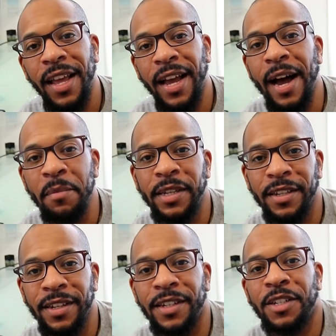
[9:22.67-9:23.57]
Comments
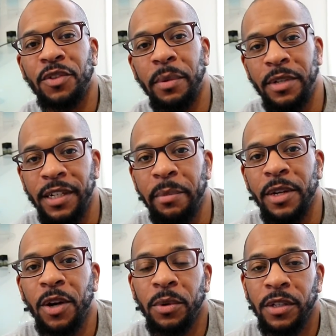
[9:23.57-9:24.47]
in the description. Let me
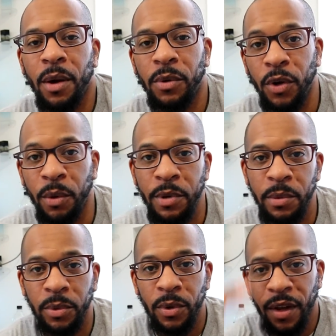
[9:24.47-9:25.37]
know what's going on,
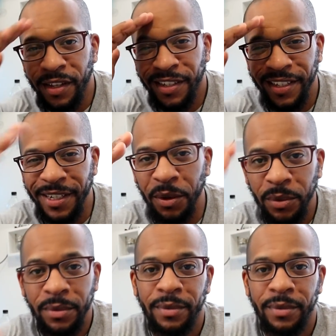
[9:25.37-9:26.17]
people. Salute.